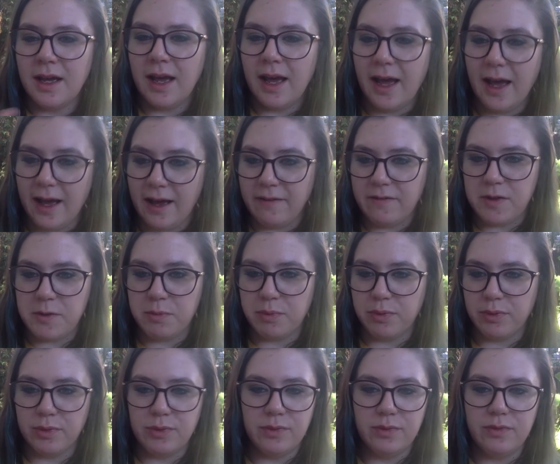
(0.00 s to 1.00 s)
Have you
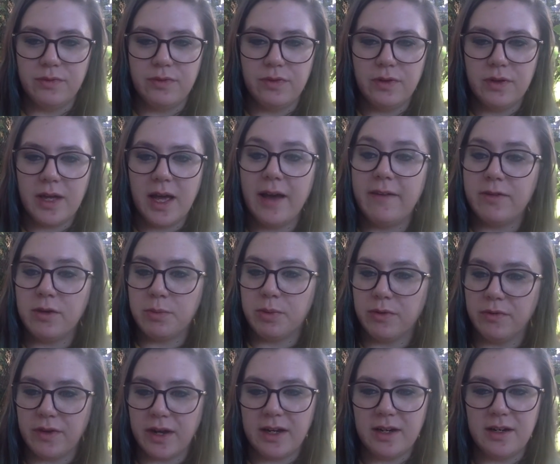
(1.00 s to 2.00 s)

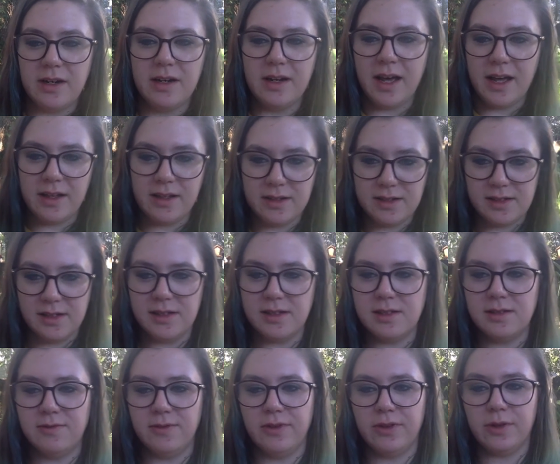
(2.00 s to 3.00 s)
provided
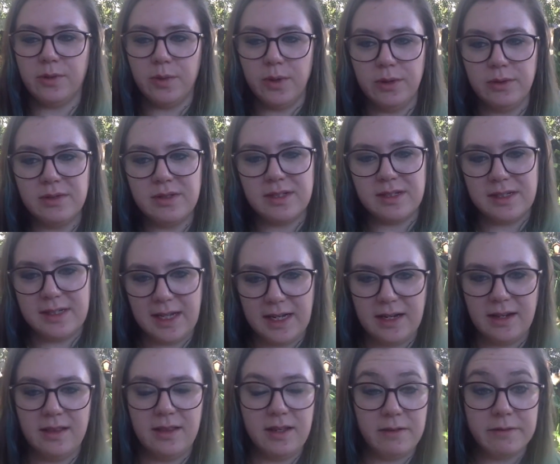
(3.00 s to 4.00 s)
analysis for the quotes and
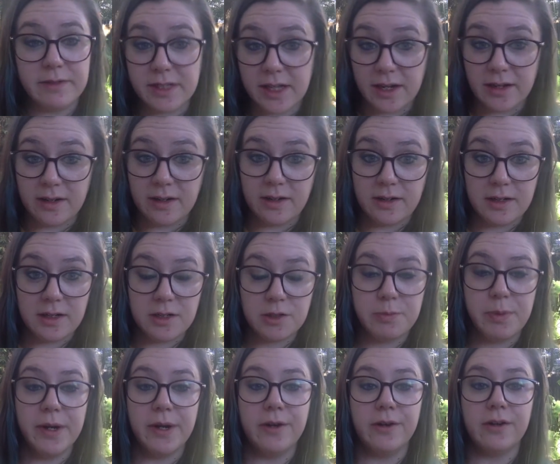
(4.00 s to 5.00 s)
data that you've cited in each
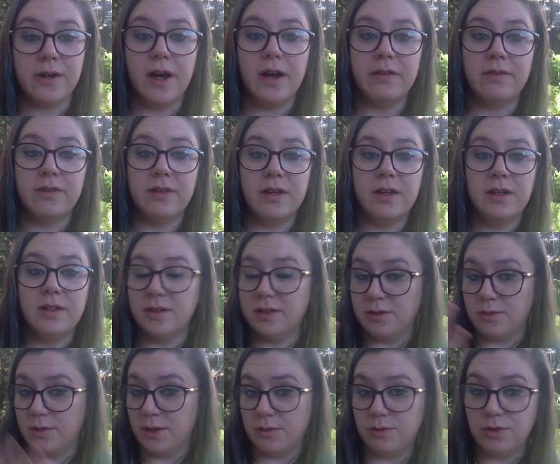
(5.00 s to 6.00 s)
paragraph?
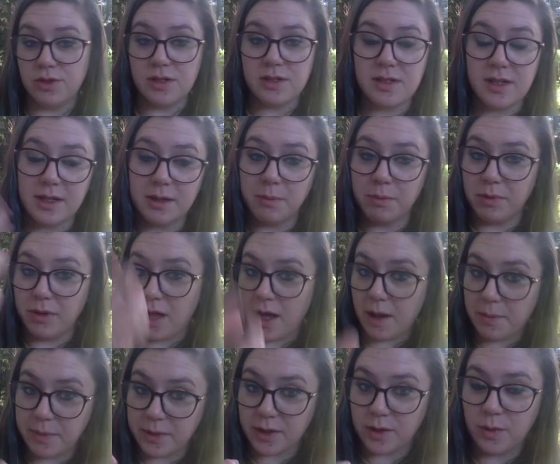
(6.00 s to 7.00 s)
So don't just like
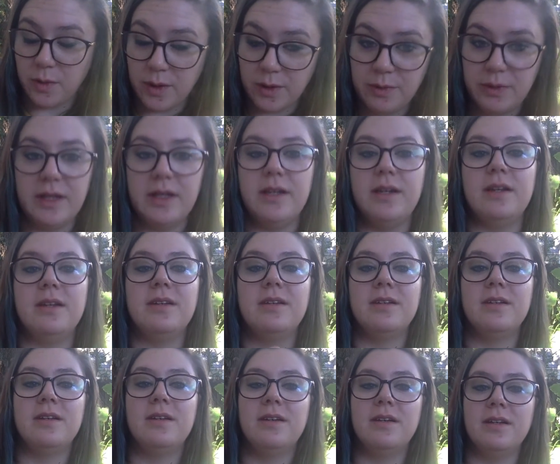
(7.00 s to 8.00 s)
plop a quote in,
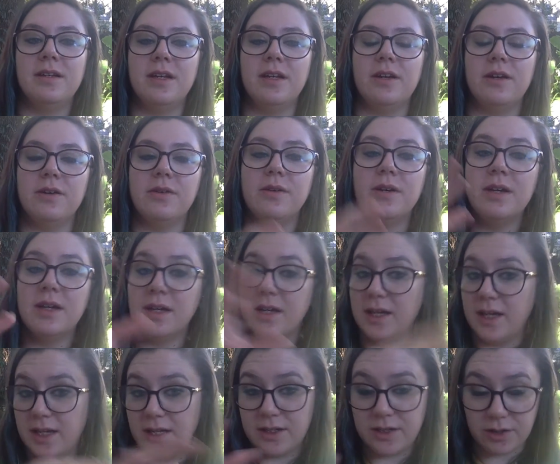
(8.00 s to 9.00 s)

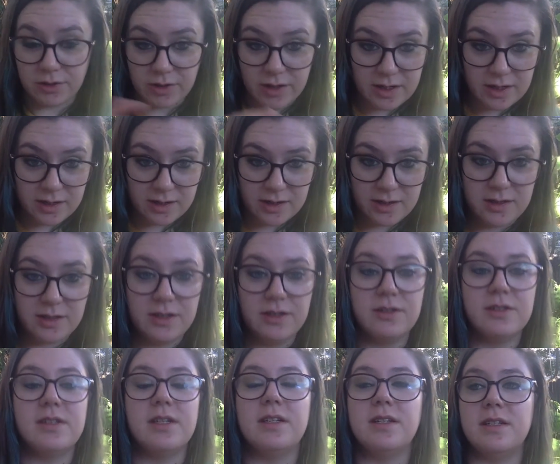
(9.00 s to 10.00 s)
integrate it into
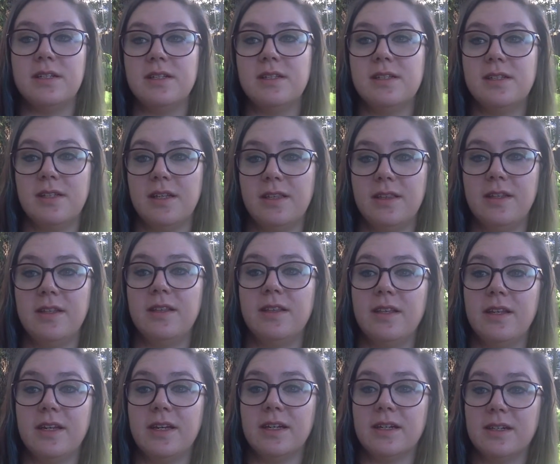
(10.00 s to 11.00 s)
your sentence and then
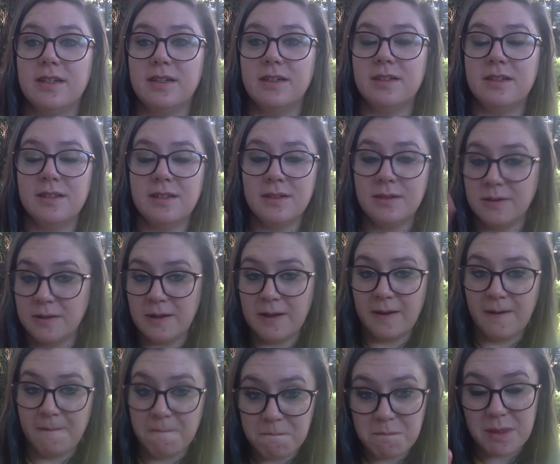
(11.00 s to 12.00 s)
like
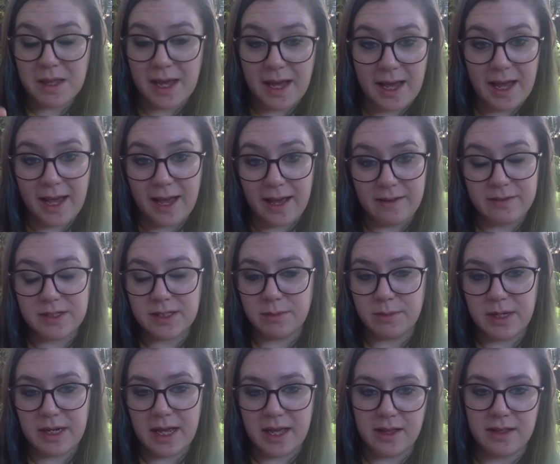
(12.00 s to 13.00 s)
have some
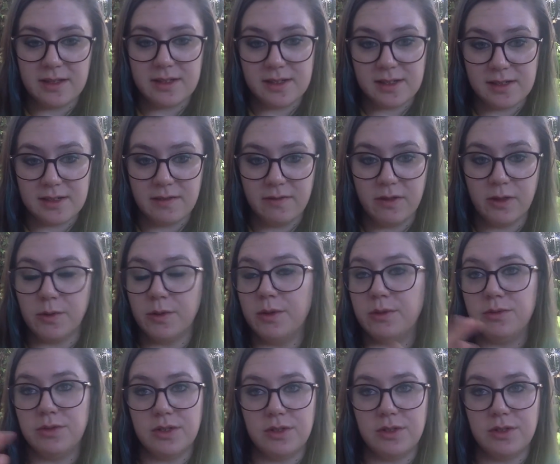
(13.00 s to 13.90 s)
analysis of the quote.